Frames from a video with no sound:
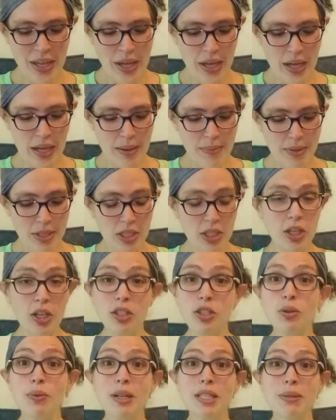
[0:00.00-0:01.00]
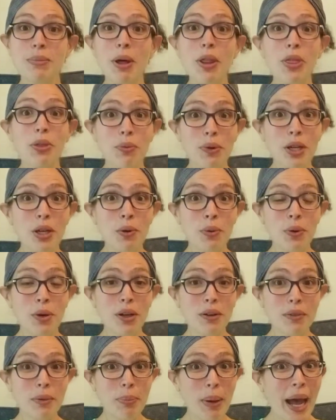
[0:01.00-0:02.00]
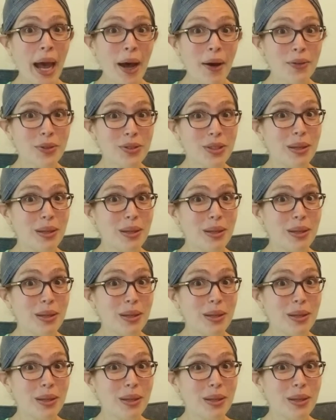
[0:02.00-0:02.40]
And she also weighs about 3/4 pound,